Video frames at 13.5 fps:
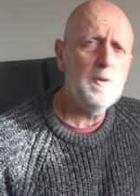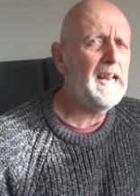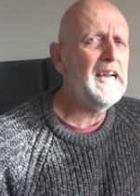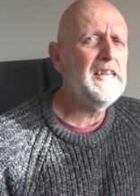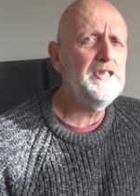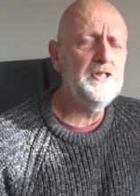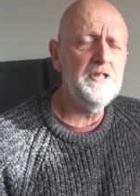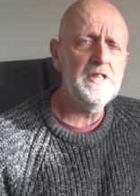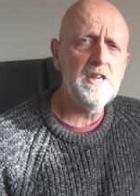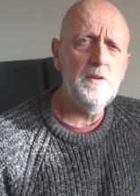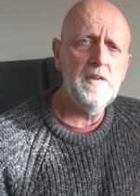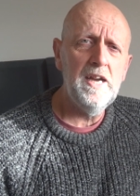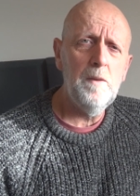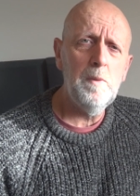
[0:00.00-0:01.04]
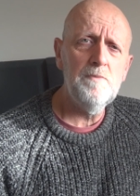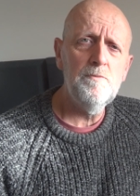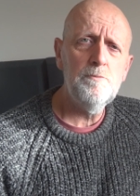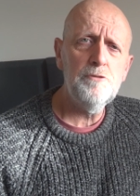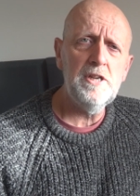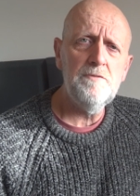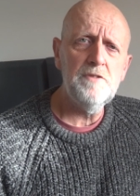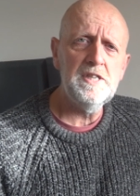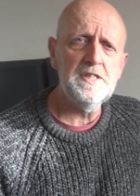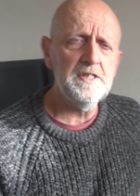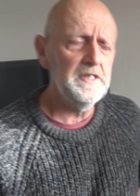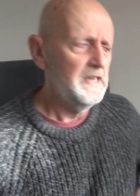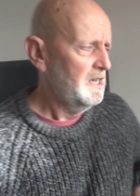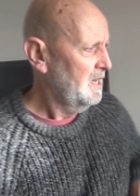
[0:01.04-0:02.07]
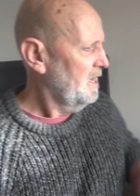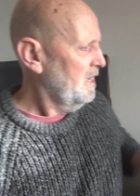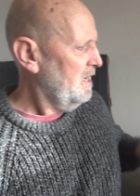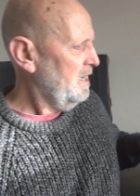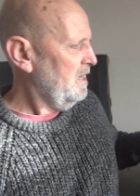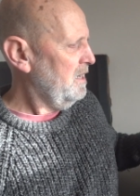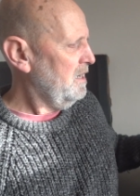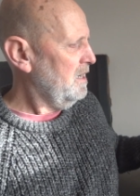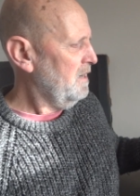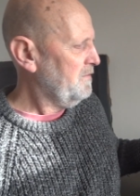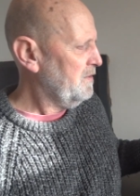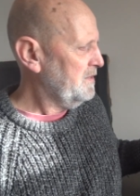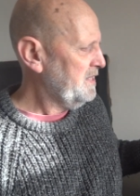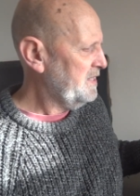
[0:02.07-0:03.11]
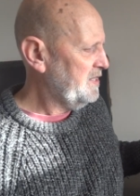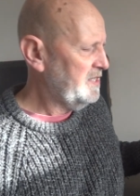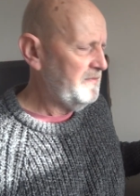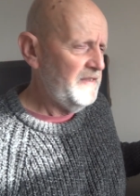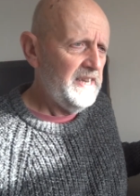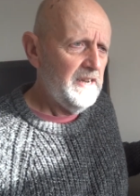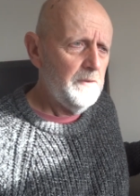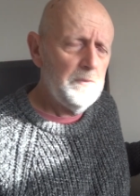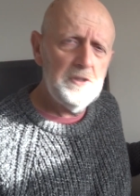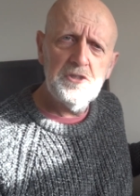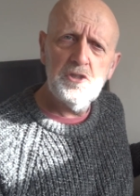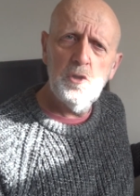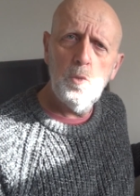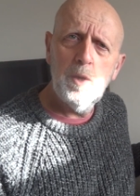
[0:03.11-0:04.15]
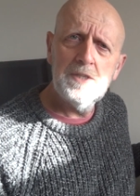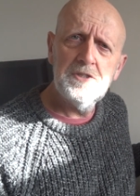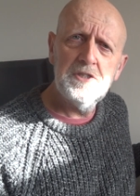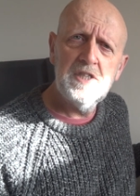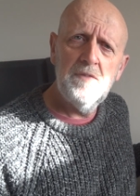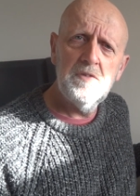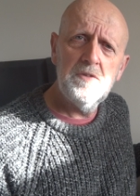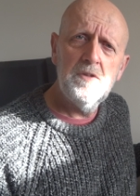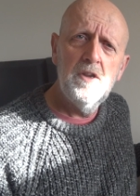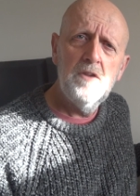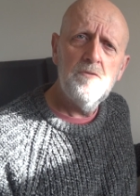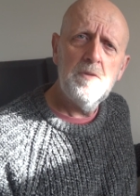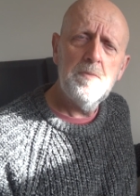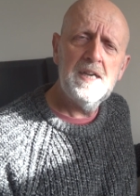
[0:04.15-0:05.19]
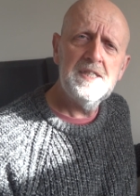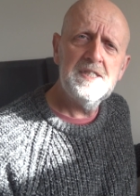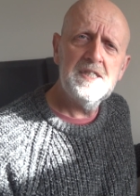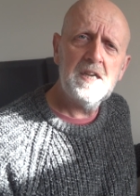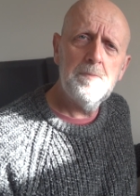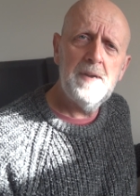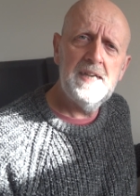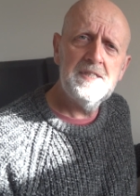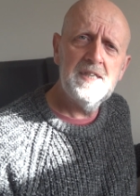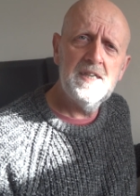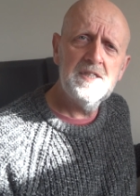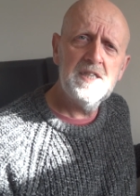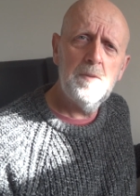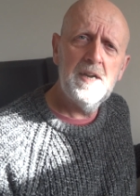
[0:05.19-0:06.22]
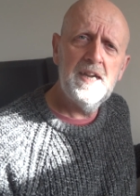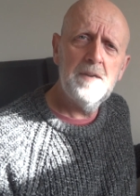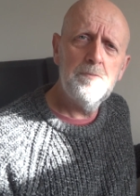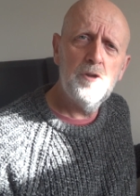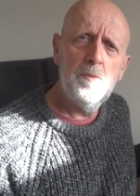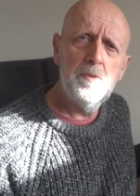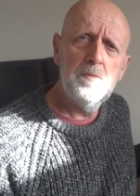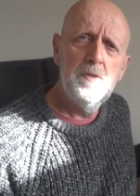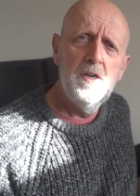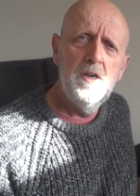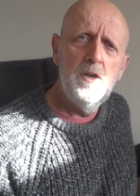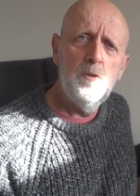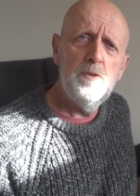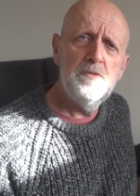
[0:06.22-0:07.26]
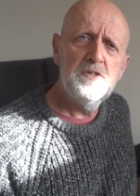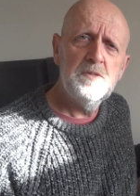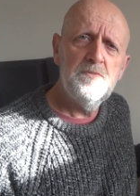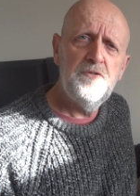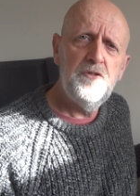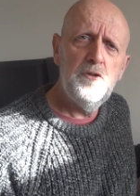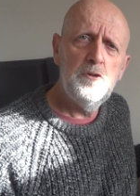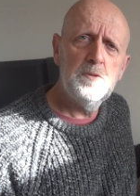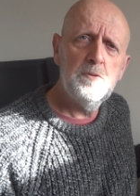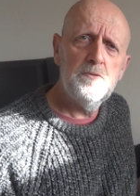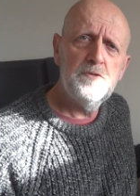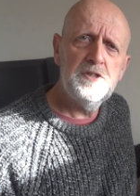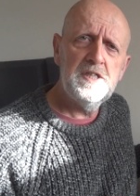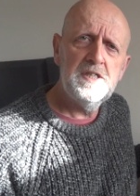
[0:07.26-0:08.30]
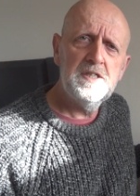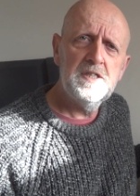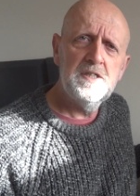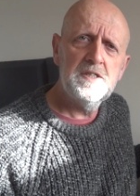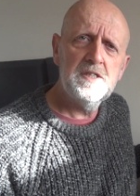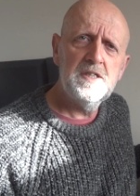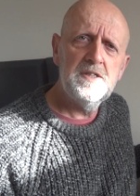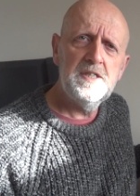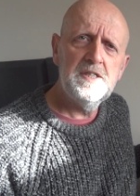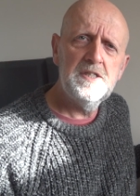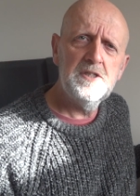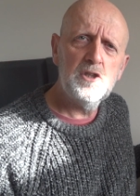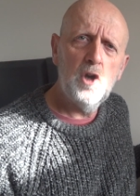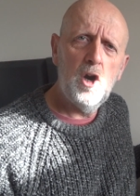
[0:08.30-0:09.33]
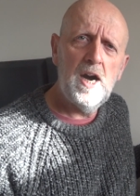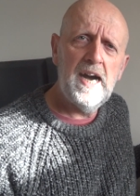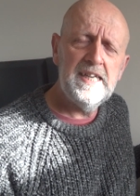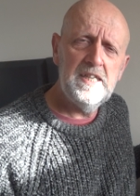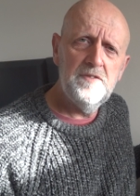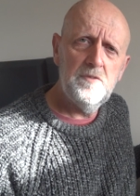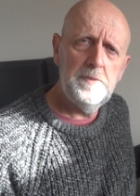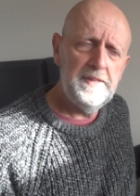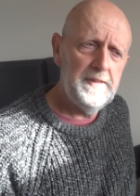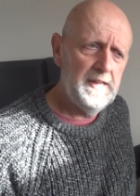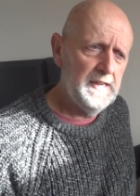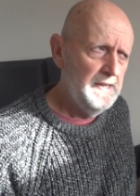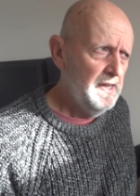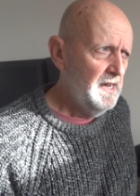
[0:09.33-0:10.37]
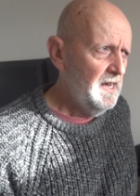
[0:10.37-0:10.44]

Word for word: one ages ago now one pretty recent uh, after I did this video on this 217 replacing the capacitor. Someone had a problem with some fusible resistors and this has got eight of them in there